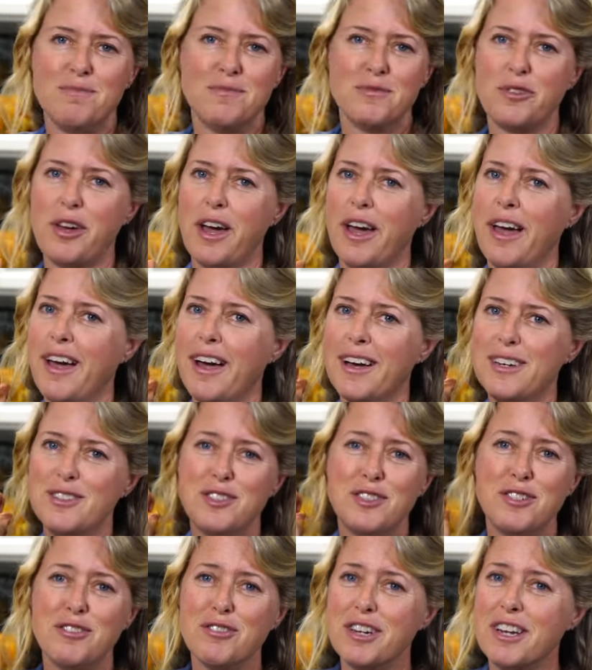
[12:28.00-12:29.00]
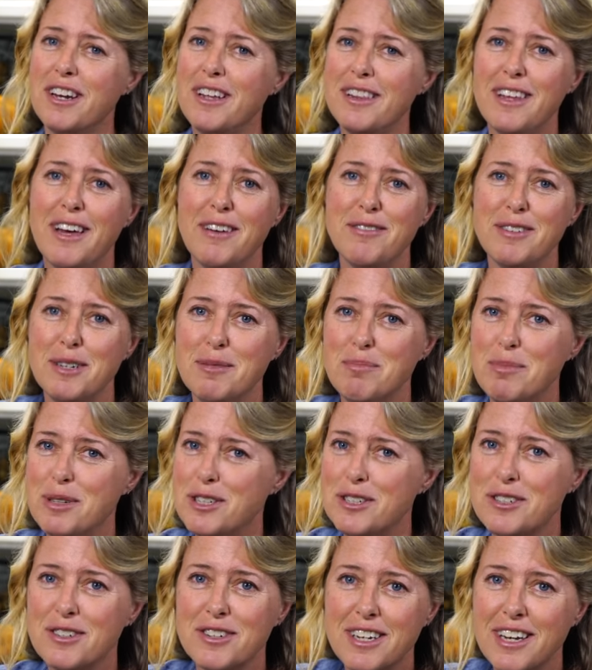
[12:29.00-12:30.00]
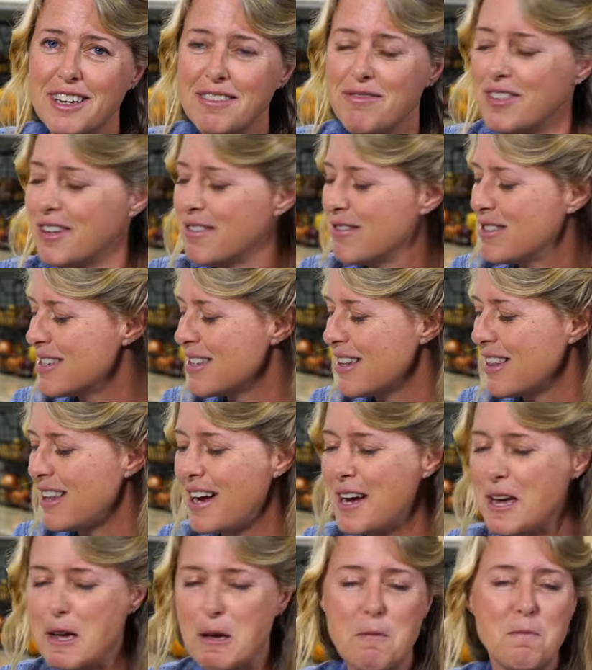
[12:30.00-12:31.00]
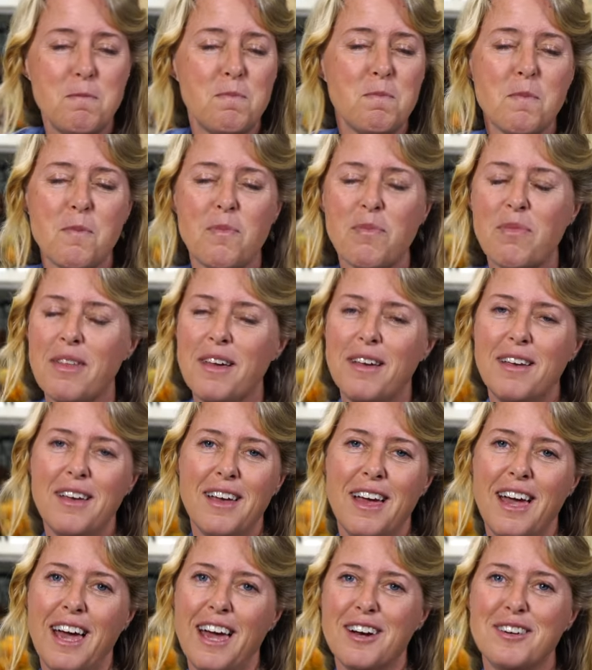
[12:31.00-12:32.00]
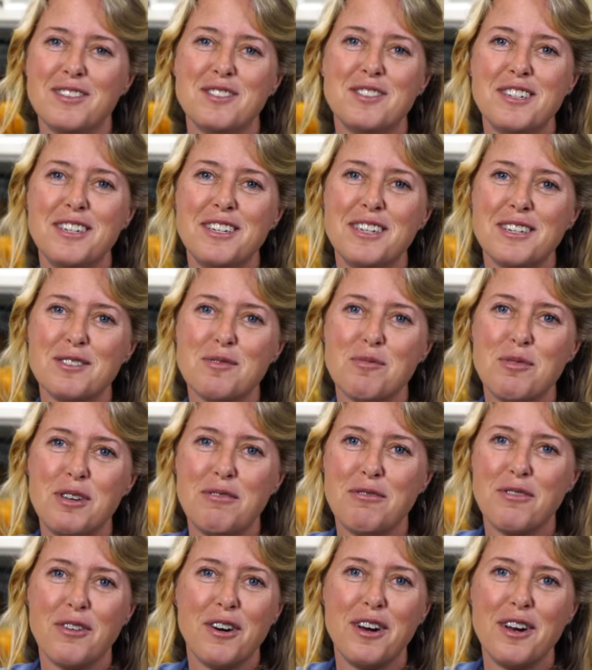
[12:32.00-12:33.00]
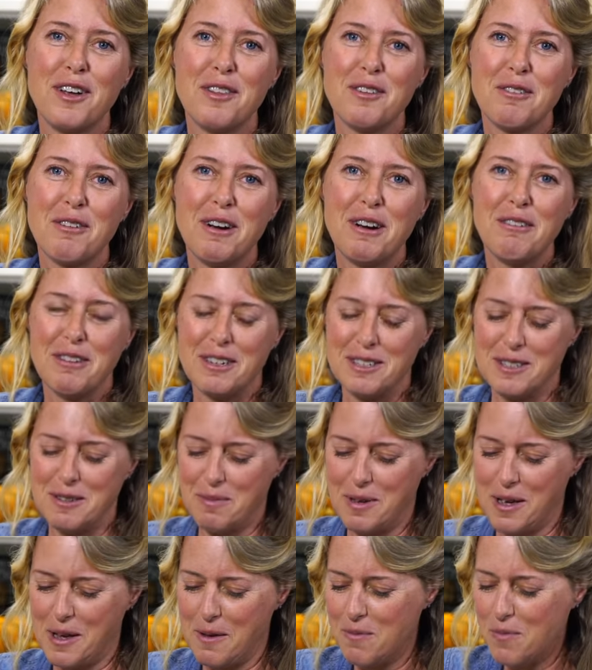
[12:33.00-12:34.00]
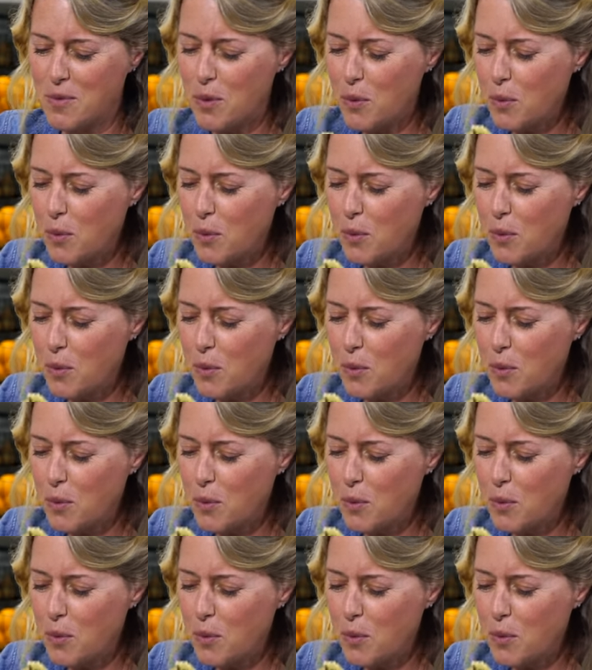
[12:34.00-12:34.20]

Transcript: Okay guys, you're gonna love it. Be sure to give this a like and I'll see you next week for another great recipe.